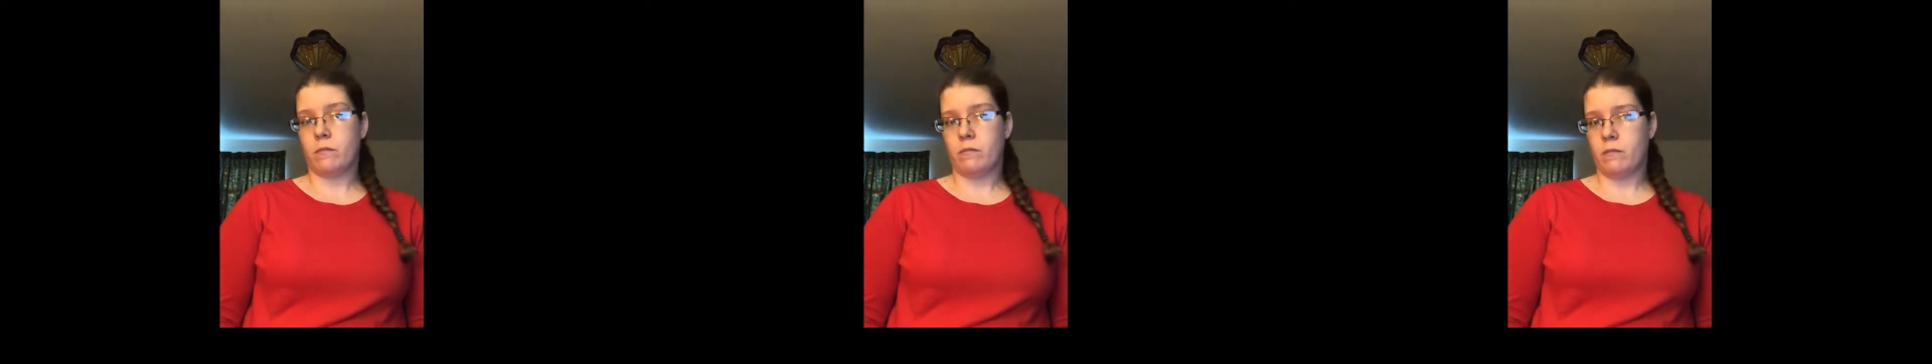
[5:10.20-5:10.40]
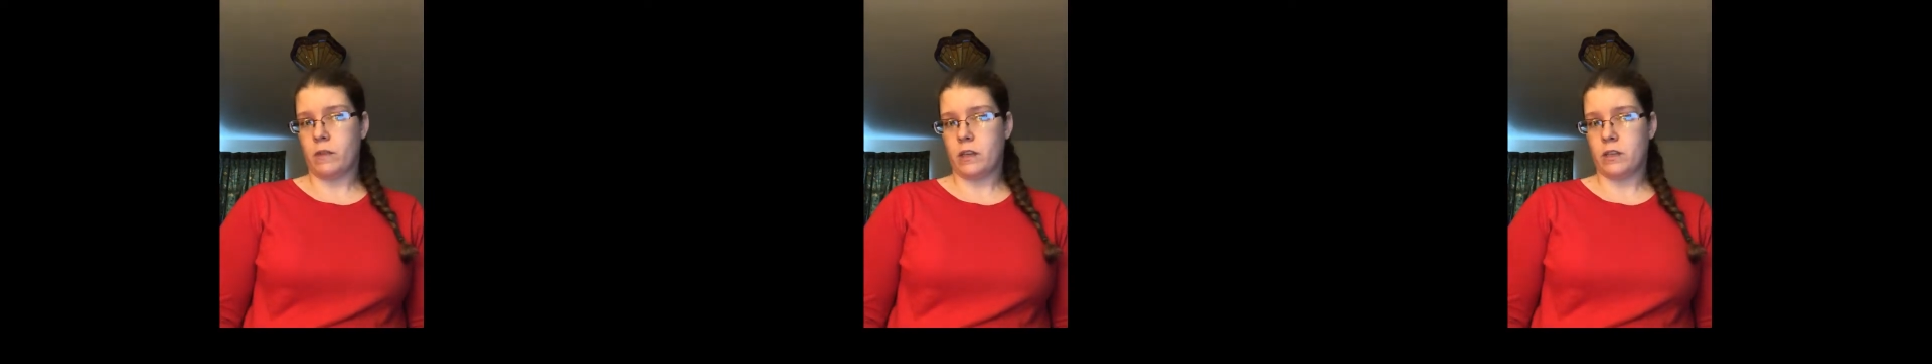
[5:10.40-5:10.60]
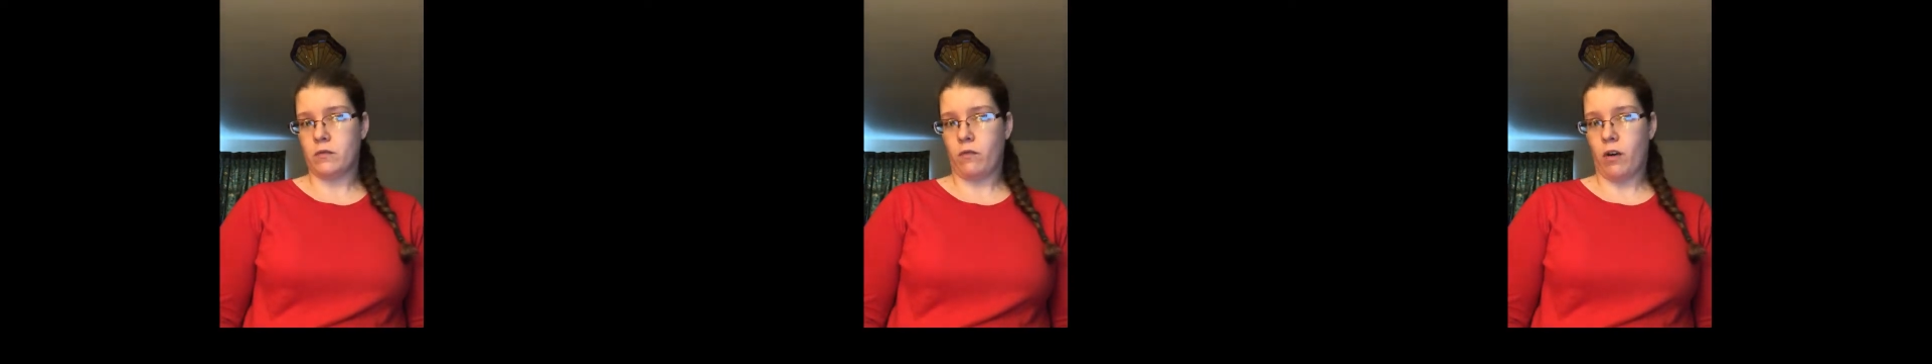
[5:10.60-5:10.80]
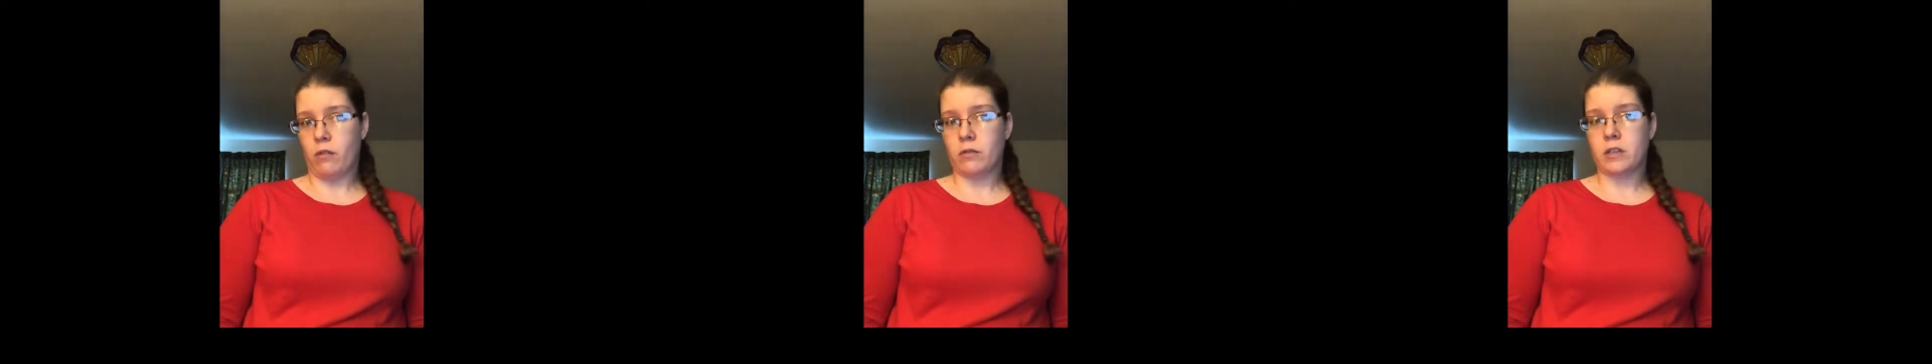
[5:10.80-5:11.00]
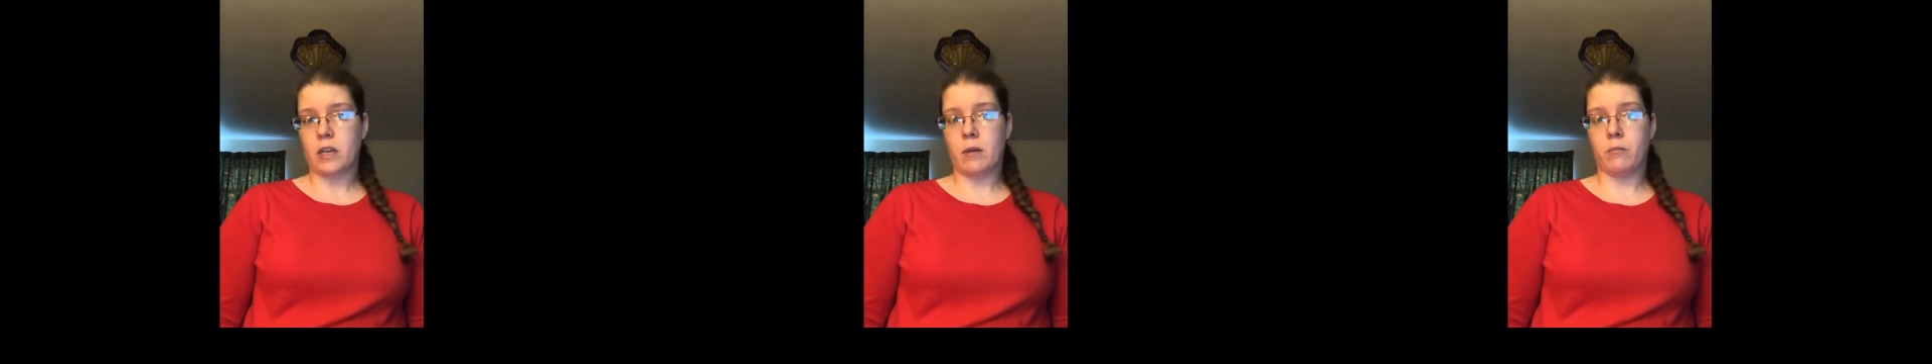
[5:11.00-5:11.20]
These
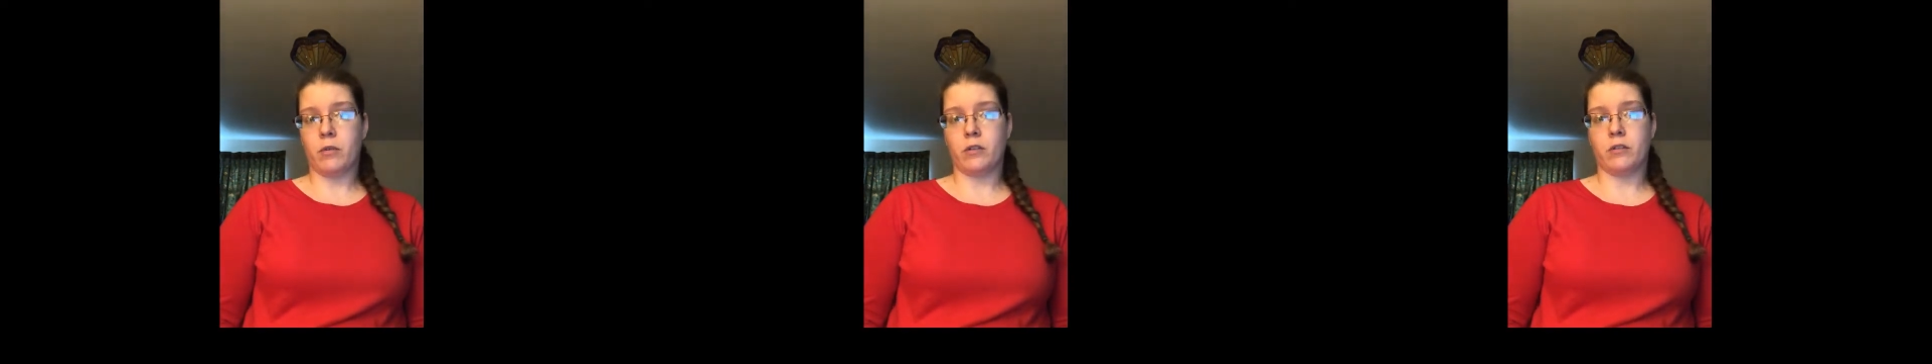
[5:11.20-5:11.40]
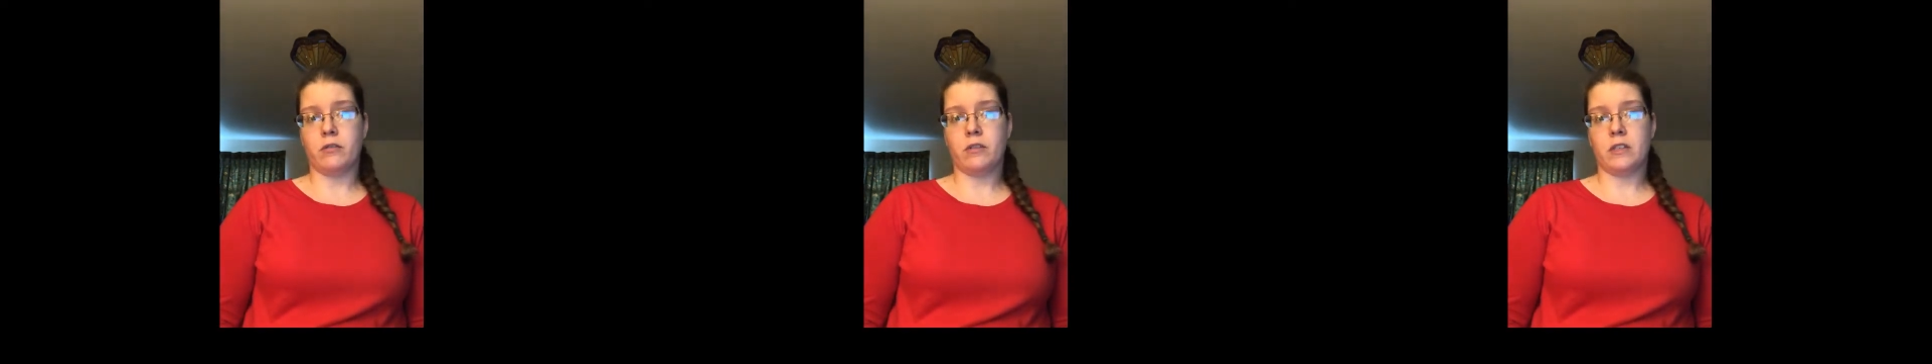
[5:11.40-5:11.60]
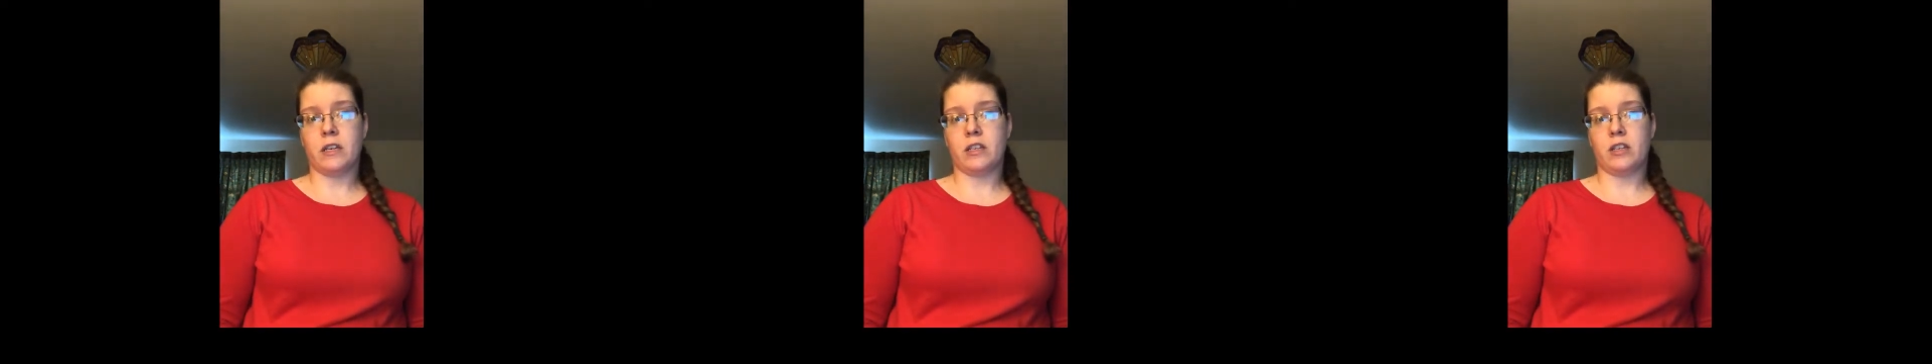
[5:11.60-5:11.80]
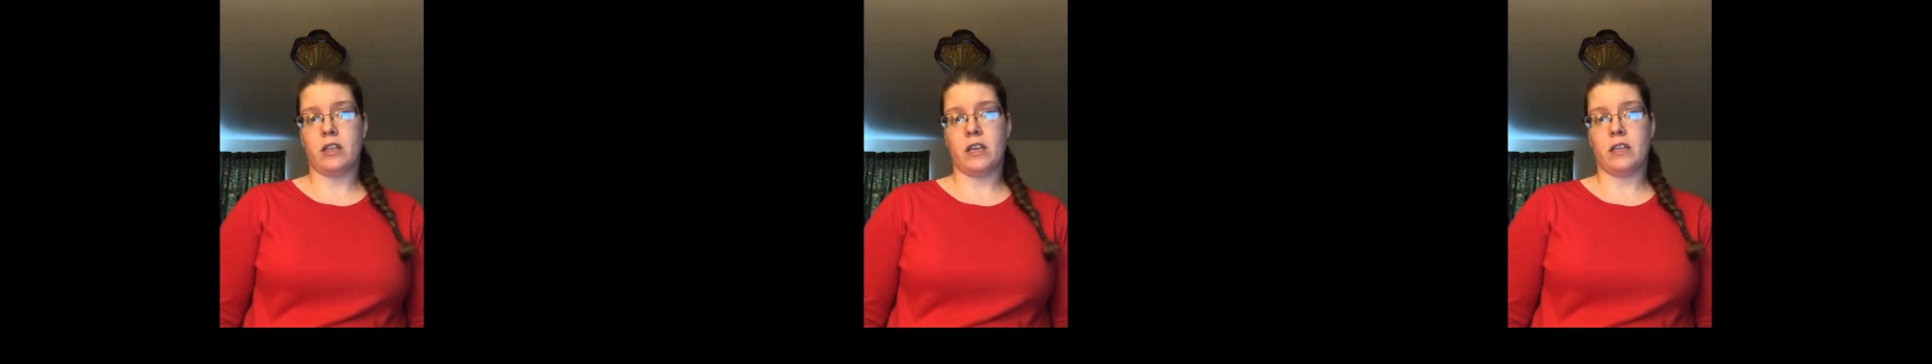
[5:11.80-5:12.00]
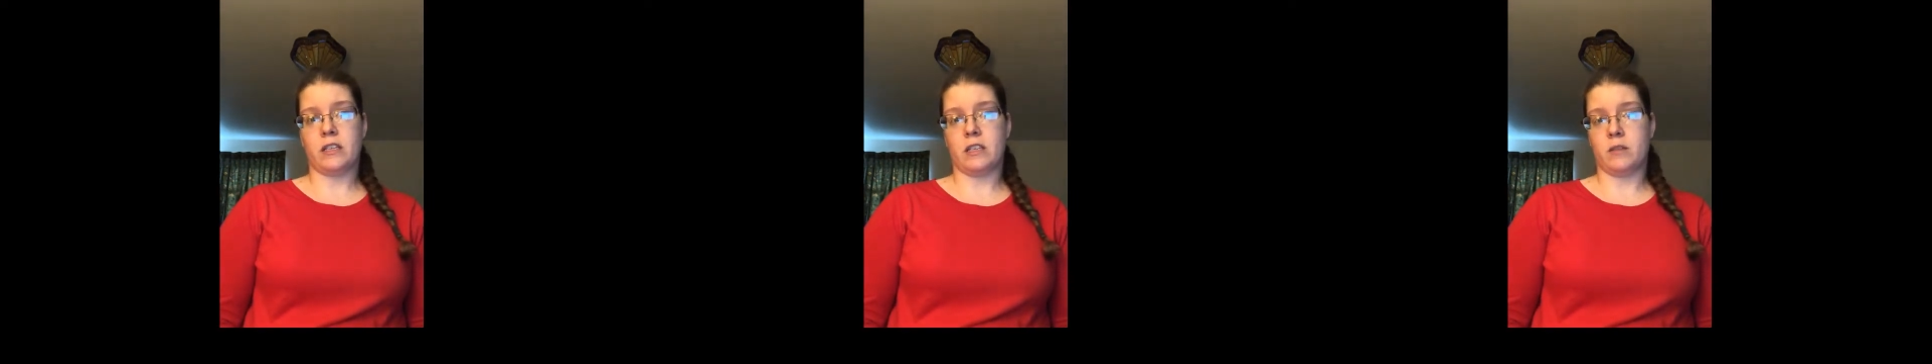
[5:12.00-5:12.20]
folks can produce such things